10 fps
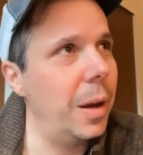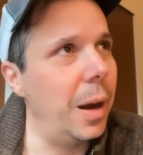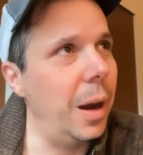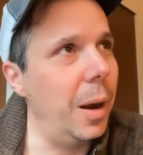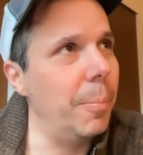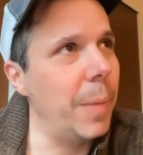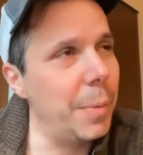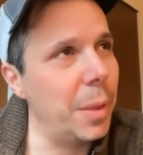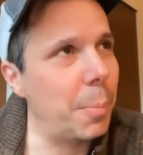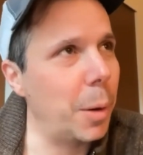
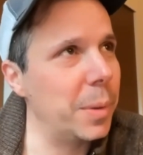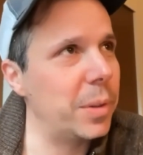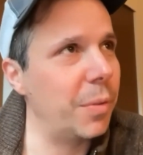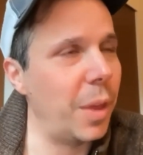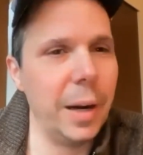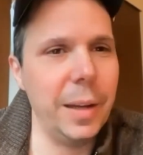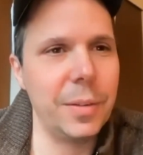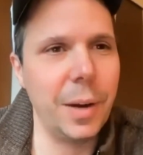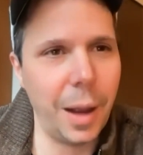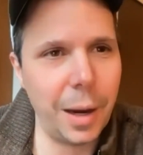maybe the purpose of thought is
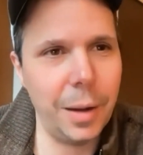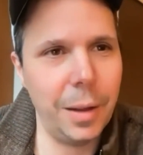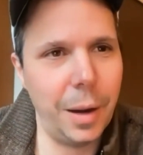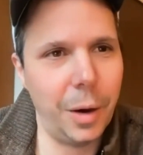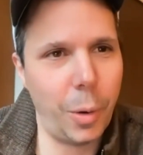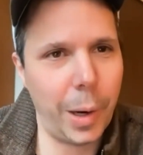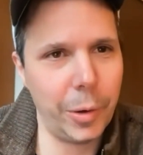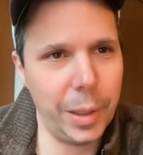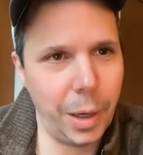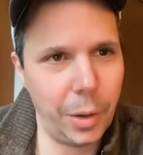not
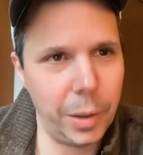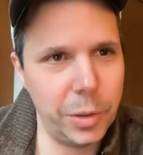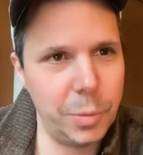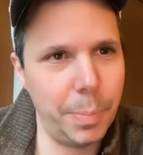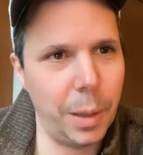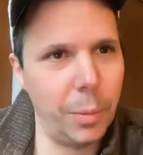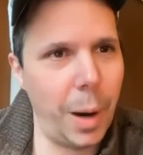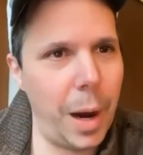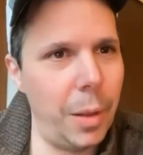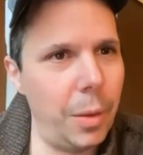acquiring knowledge, but
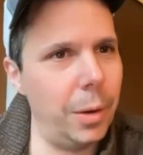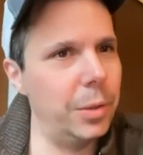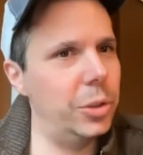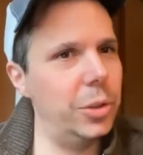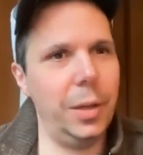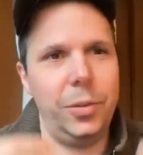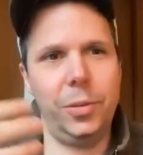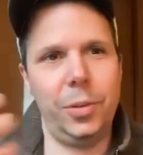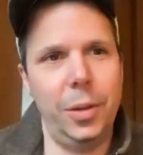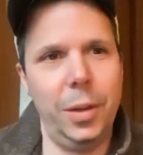rather
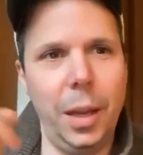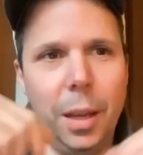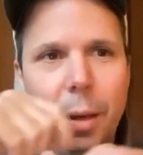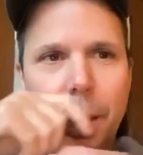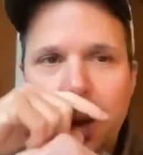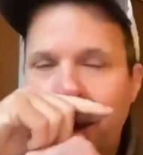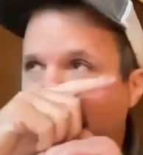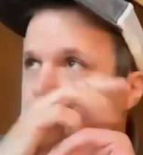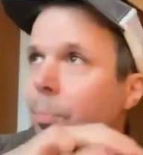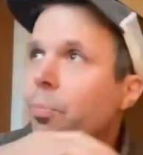just in
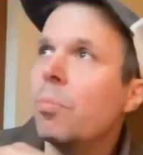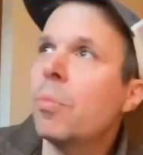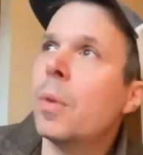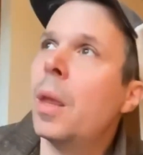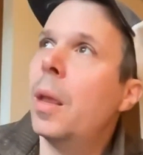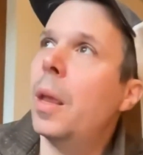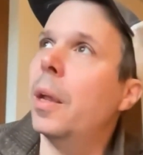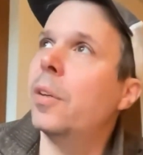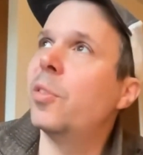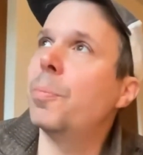
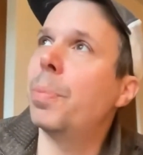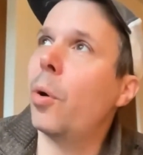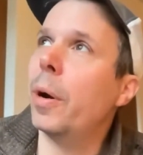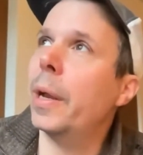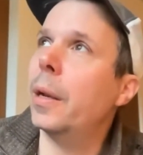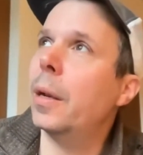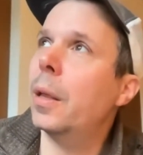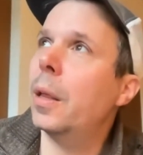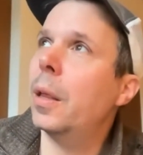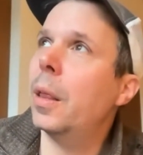exploring
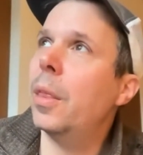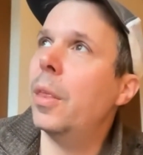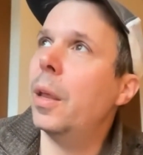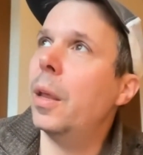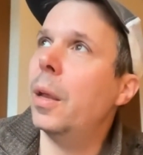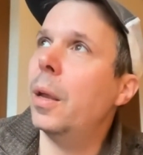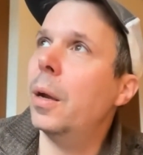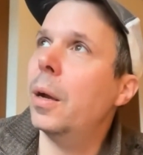the